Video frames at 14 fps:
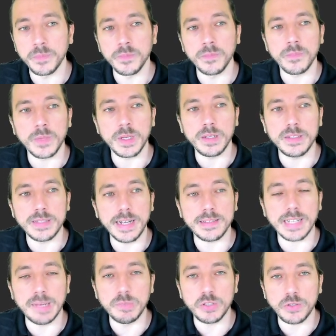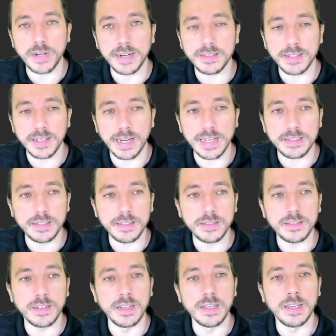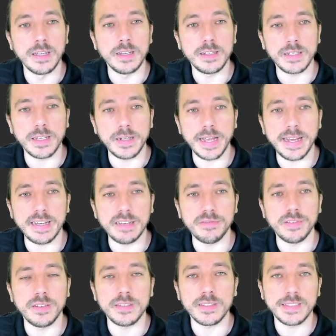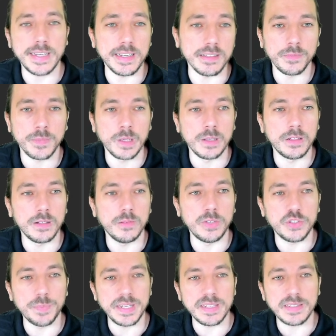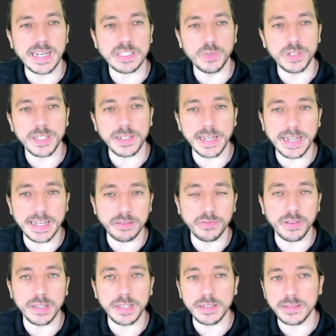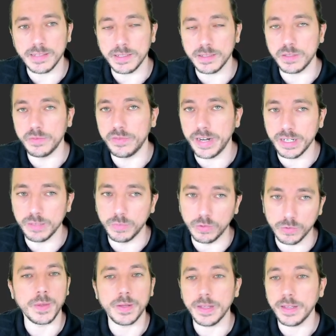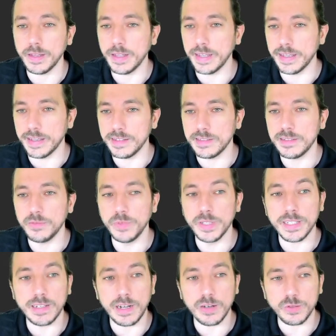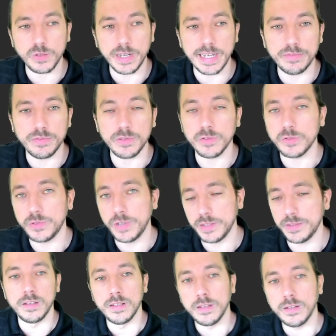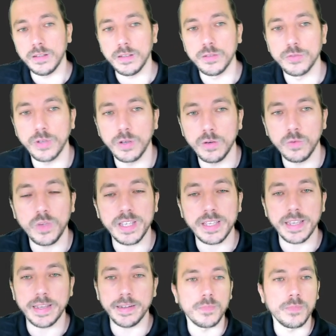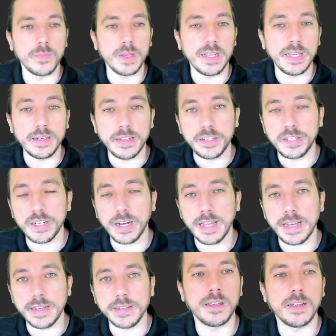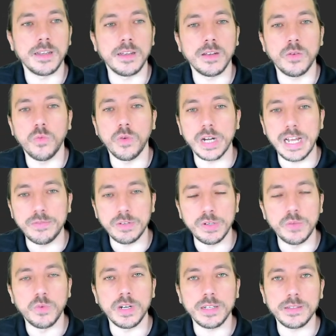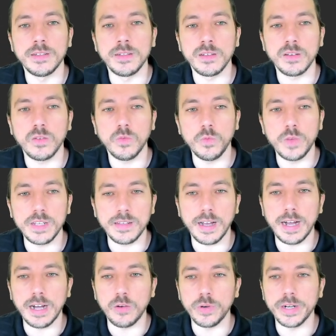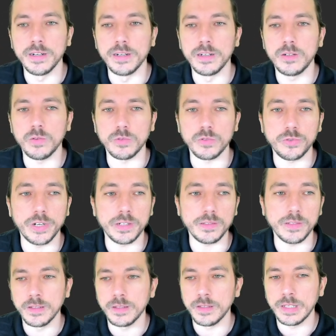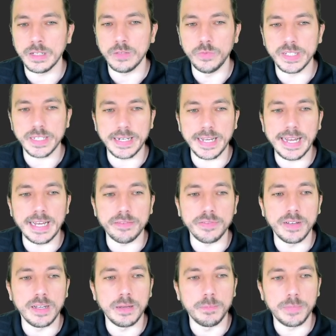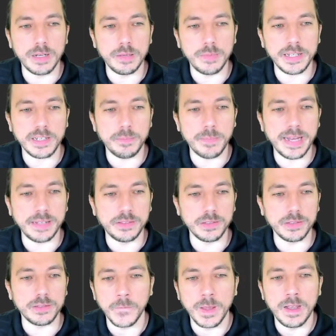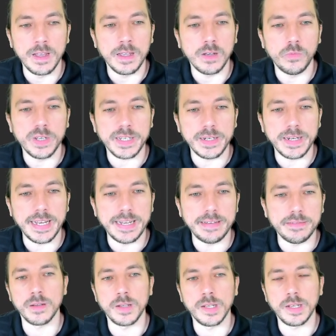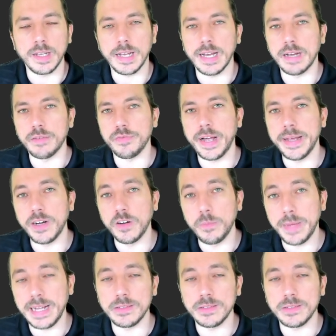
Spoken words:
is that abstract classes can have state, which means that we can have instance variables. And we can also have constructor. So we can initialize whatever we want with our constructor. We can have public methods. We can have a final method